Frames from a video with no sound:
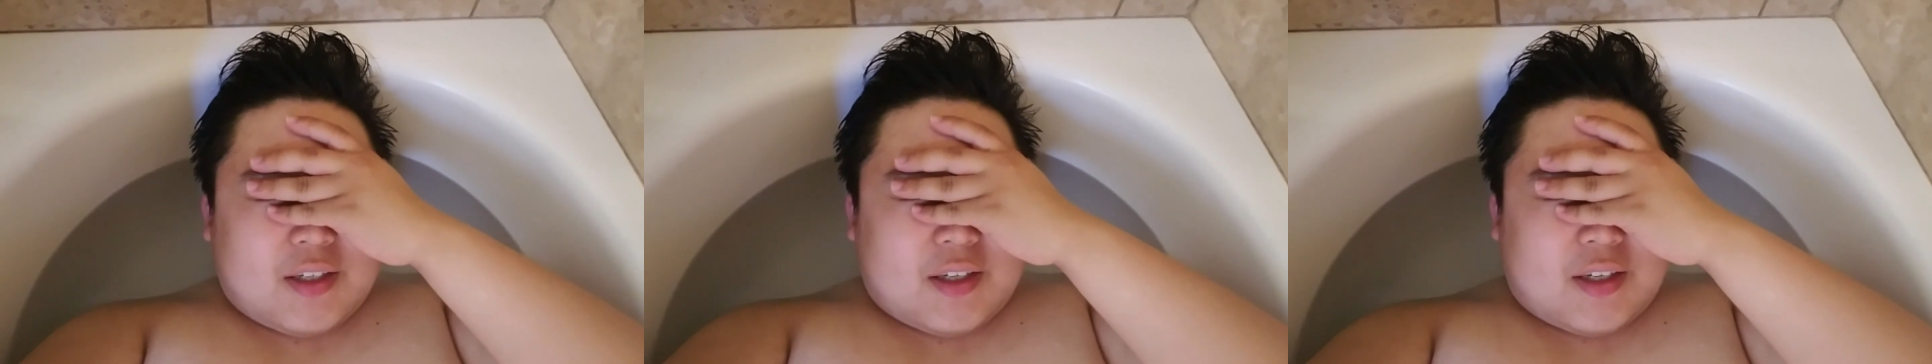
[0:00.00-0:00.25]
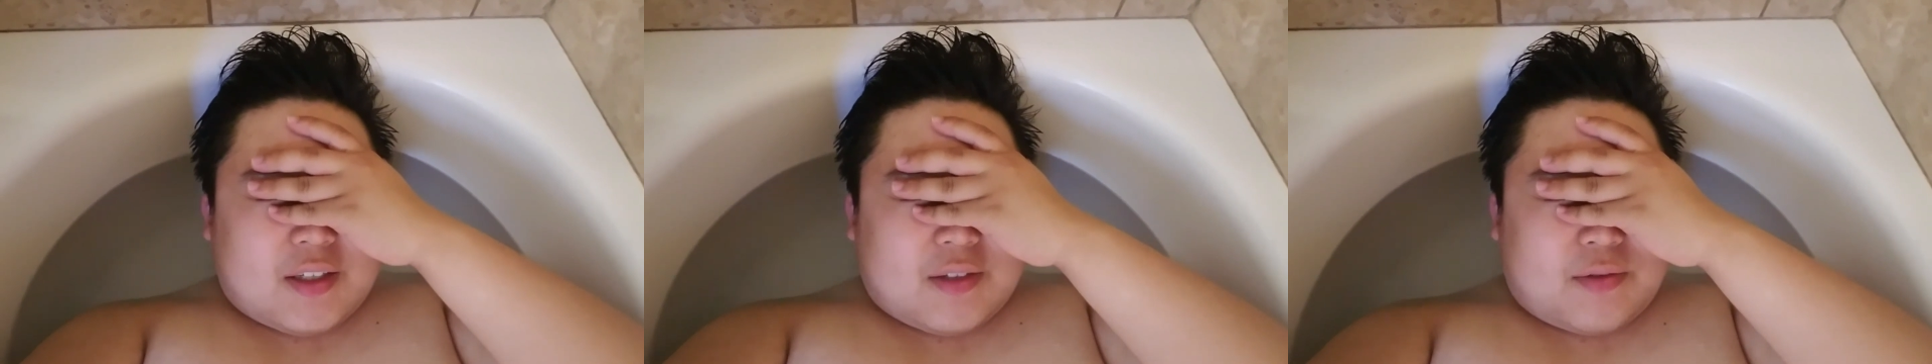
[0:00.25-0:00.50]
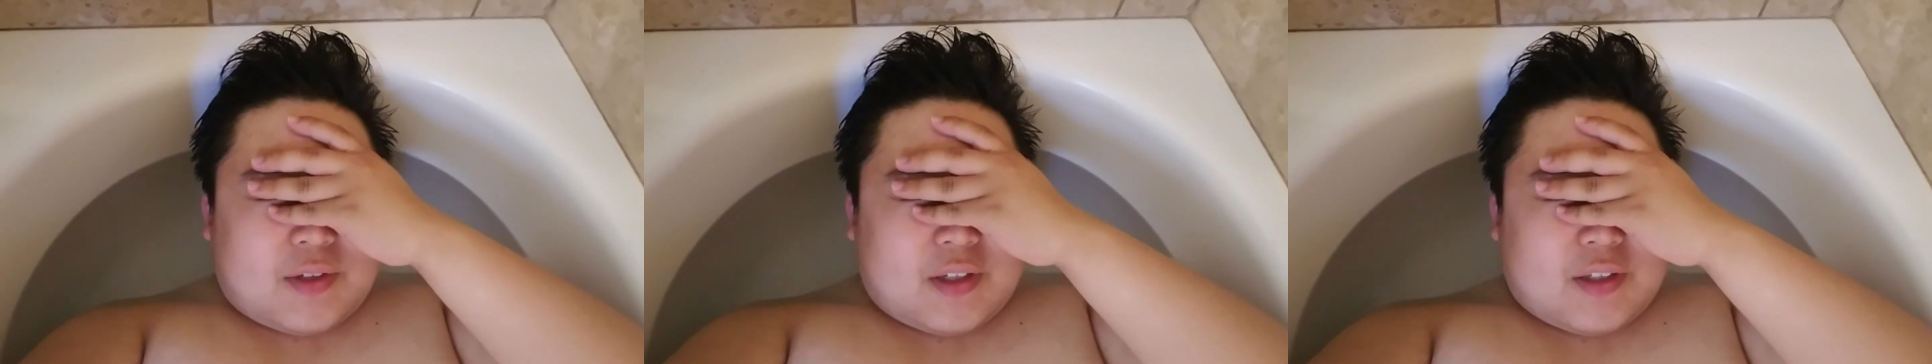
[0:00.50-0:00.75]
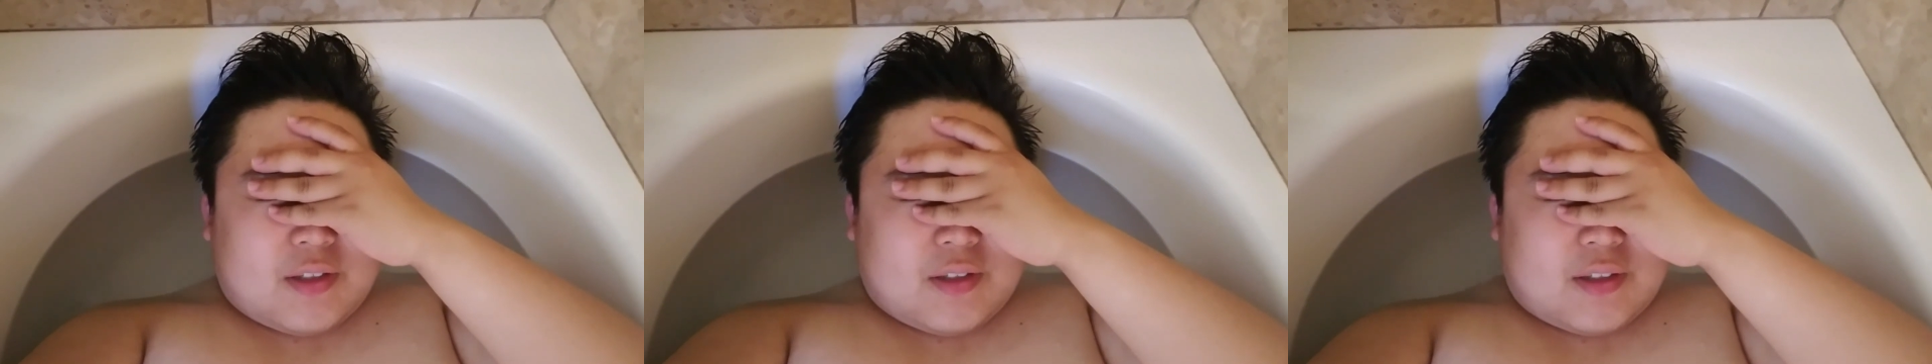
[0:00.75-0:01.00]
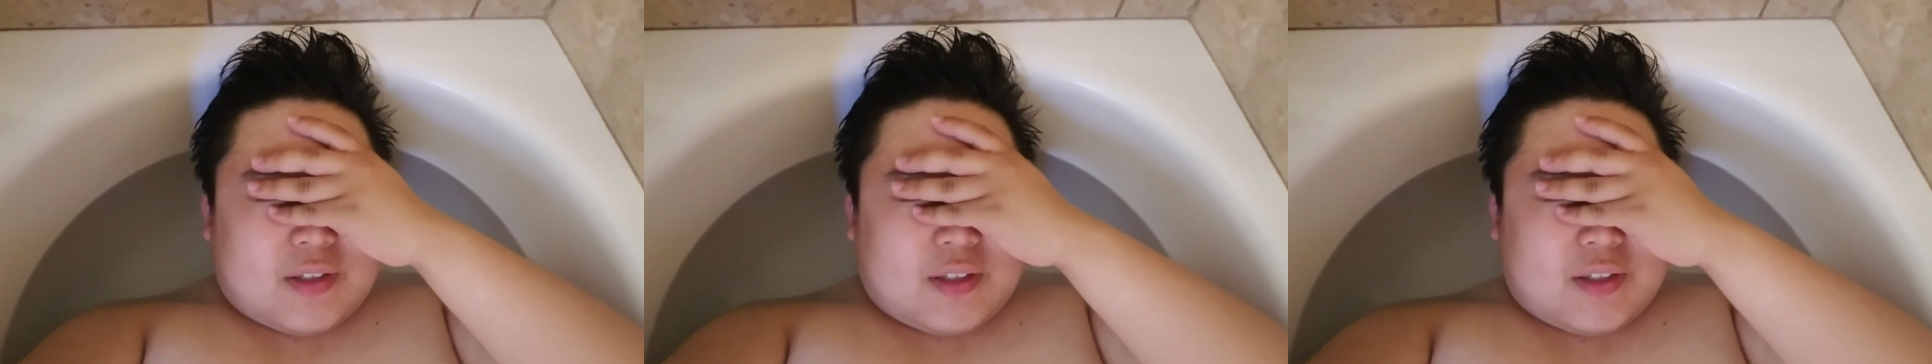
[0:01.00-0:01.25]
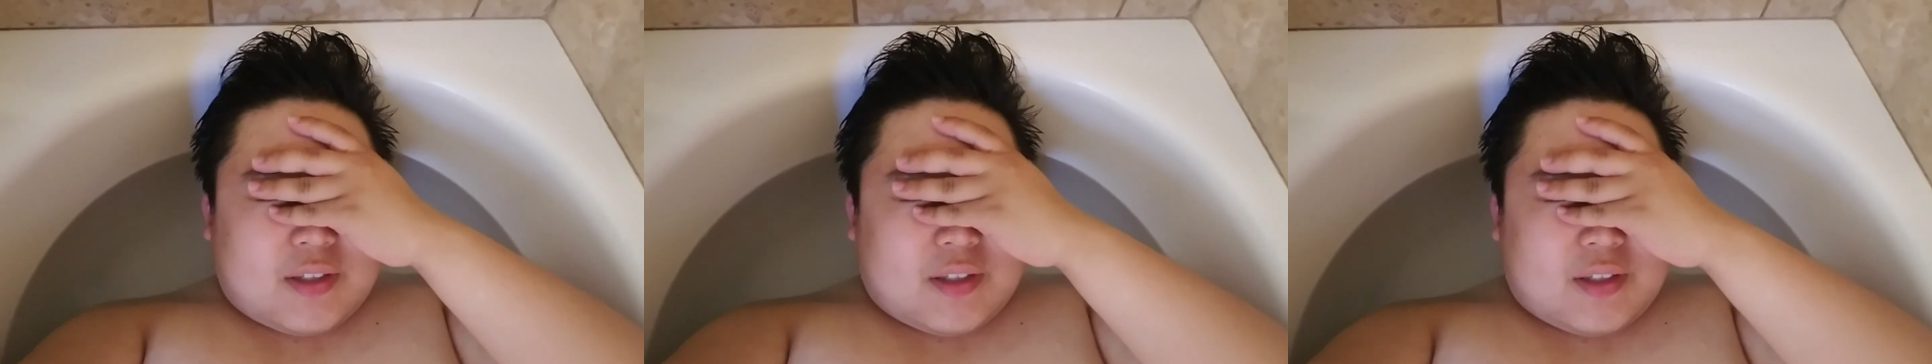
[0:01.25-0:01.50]
I didn't want to do
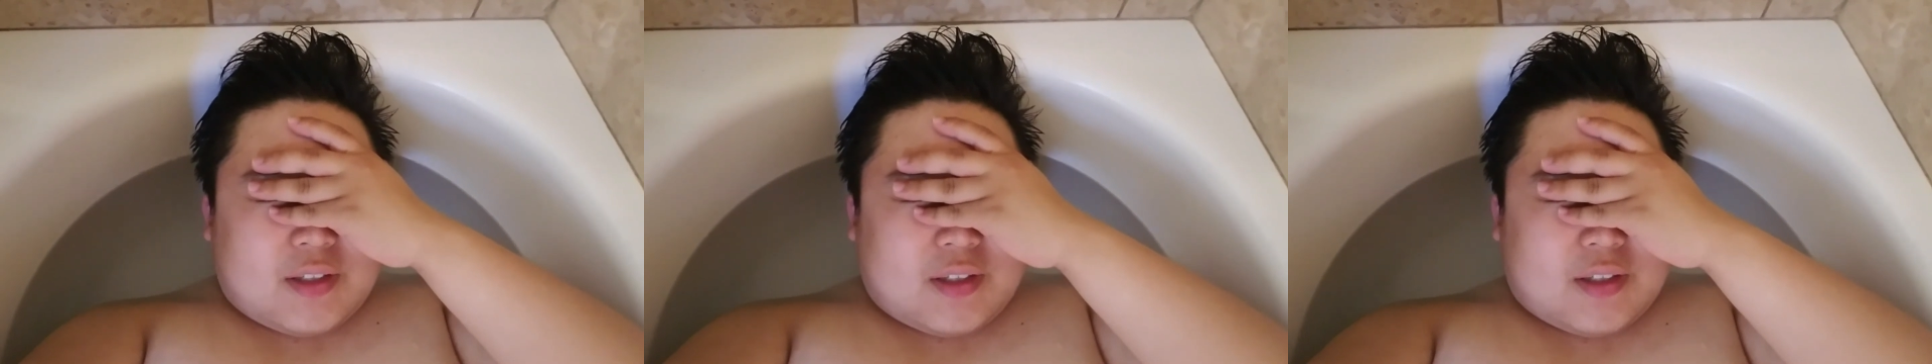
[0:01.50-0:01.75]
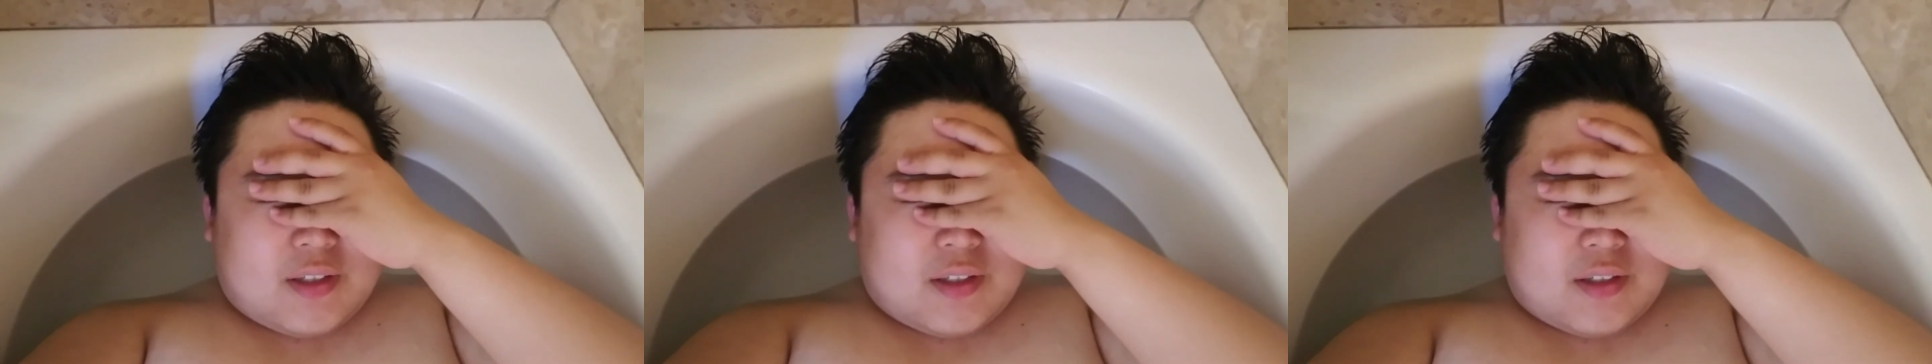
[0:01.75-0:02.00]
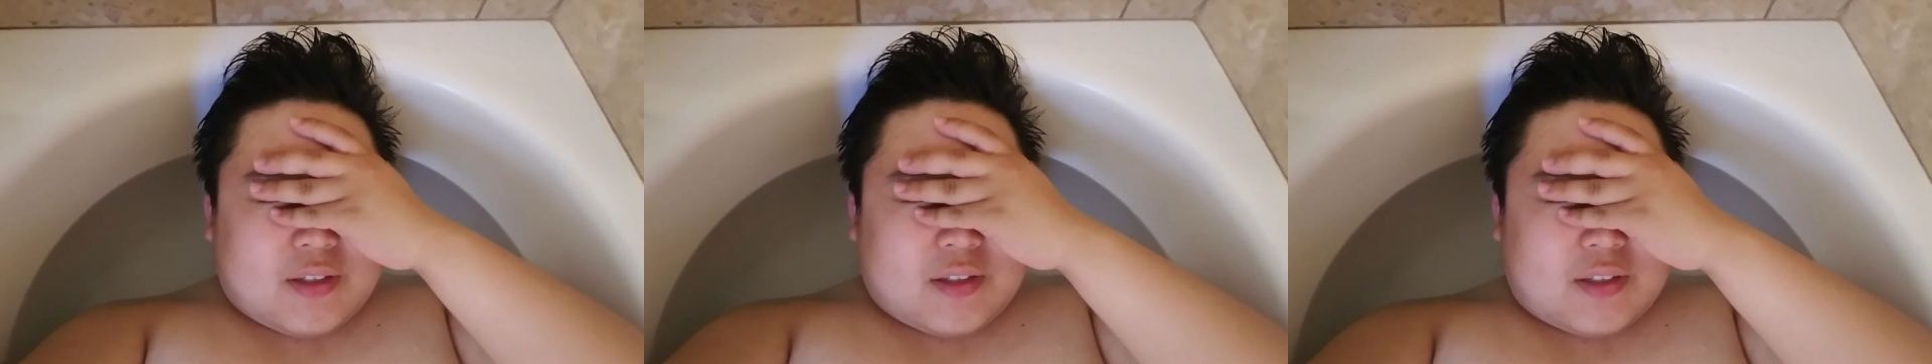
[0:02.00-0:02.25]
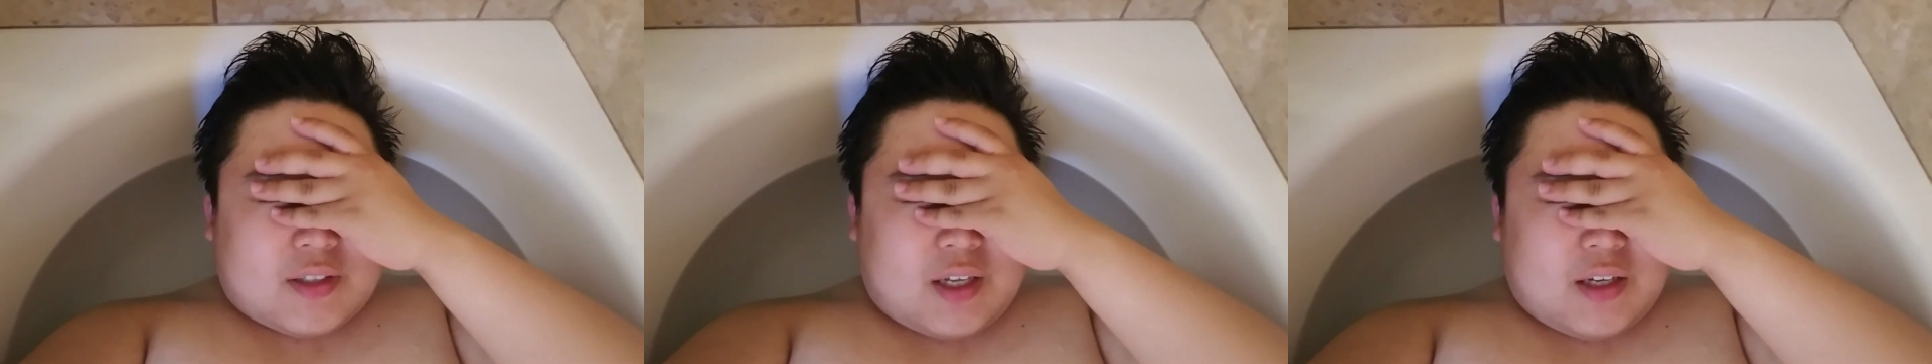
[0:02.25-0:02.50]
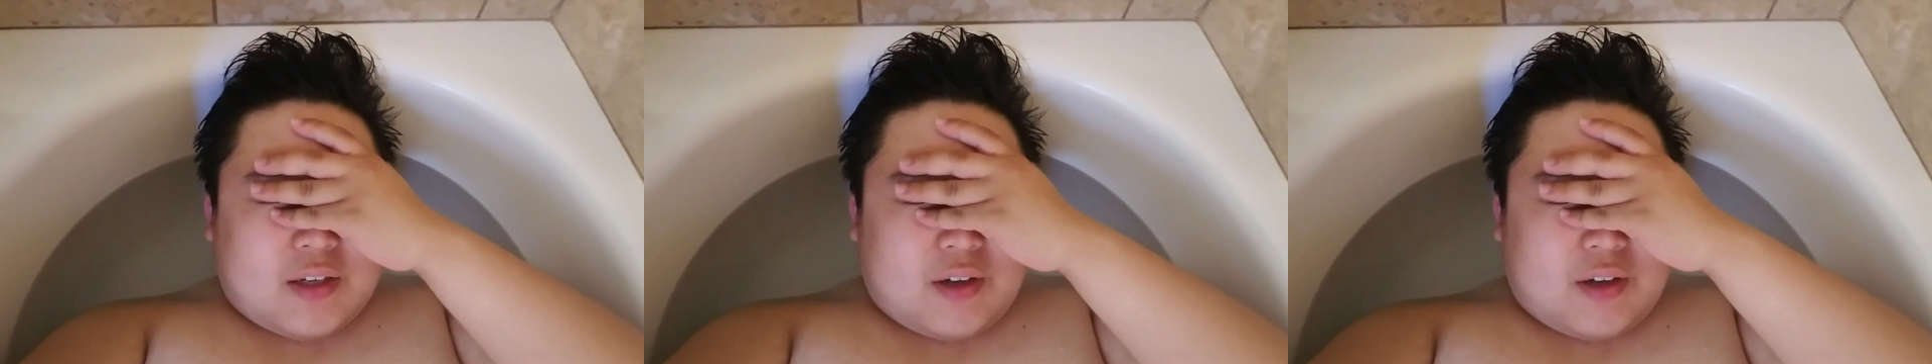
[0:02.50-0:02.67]
that. I